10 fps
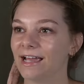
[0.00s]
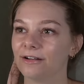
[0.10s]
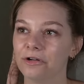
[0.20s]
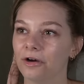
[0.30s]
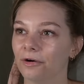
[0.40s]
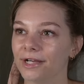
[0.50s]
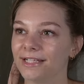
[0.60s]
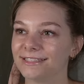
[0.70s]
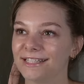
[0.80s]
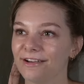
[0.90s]
I don't know.
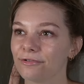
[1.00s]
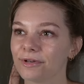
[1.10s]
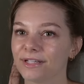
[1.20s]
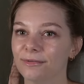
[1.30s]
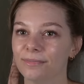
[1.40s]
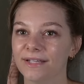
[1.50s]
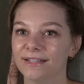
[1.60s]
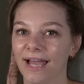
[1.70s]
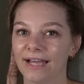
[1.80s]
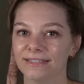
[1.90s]
It's never really
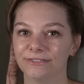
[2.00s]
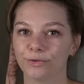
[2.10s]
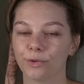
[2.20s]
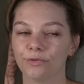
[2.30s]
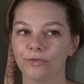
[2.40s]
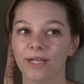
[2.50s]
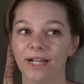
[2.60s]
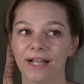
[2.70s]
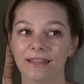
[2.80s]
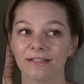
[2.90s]
been that difficult for me,
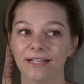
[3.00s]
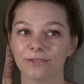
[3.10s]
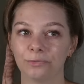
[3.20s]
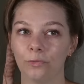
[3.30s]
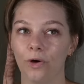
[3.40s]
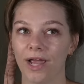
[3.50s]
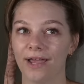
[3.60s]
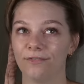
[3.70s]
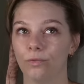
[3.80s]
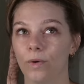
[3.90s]
and I think that's
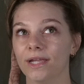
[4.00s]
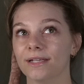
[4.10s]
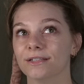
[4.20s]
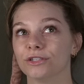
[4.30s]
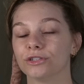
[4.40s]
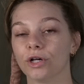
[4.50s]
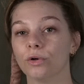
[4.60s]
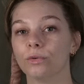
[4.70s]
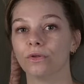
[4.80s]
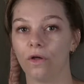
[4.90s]
why I've waited
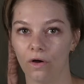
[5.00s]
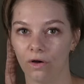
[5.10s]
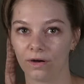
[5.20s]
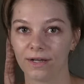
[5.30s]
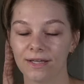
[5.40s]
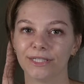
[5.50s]
so long.